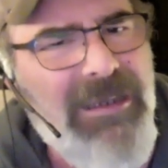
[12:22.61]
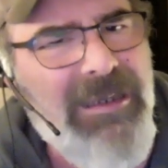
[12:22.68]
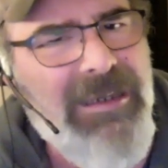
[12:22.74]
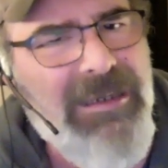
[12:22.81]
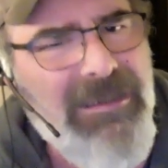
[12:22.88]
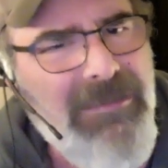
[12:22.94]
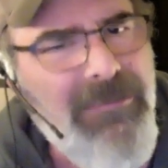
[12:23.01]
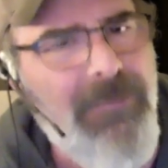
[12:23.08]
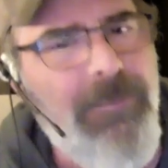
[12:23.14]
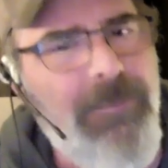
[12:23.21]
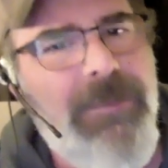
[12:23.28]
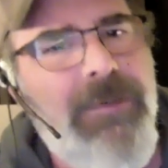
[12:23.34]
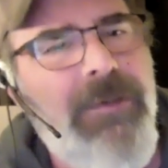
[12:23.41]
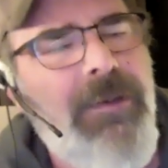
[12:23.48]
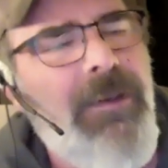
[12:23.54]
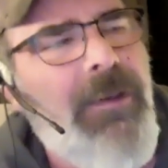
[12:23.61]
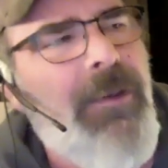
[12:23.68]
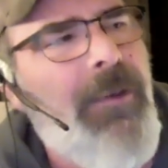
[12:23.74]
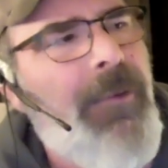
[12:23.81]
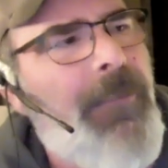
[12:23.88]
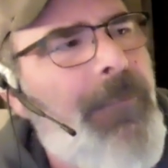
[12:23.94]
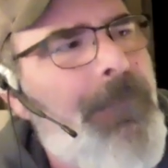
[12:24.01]
out of me
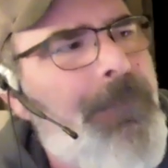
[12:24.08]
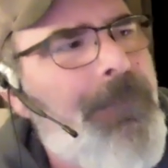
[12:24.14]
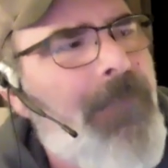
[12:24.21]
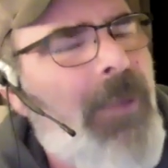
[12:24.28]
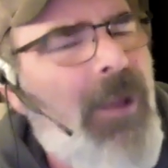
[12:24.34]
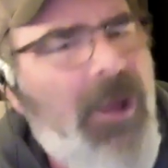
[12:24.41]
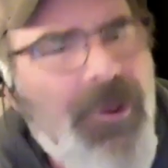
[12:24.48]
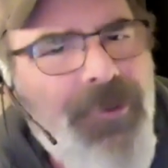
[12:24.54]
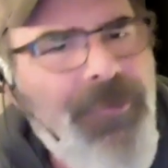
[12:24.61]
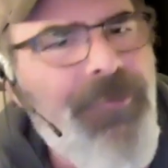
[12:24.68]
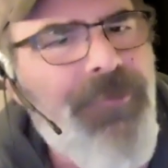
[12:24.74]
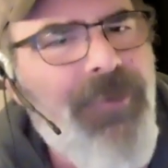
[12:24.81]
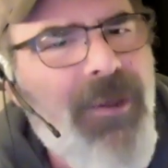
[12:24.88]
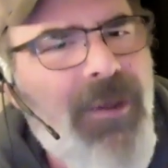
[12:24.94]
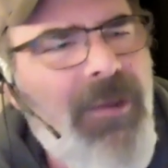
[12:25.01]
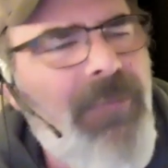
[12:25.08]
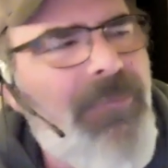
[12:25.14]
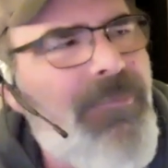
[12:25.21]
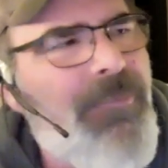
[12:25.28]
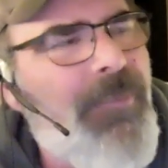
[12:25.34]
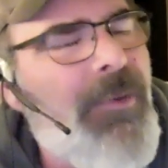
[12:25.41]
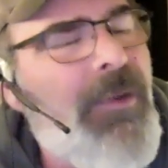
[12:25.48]
100
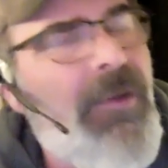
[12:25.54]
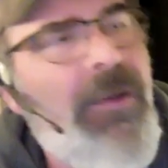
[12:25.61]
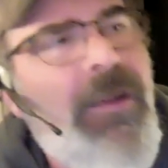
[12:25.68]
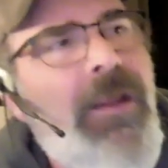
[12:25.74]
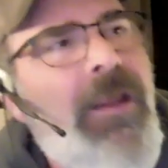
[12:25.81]
times, man.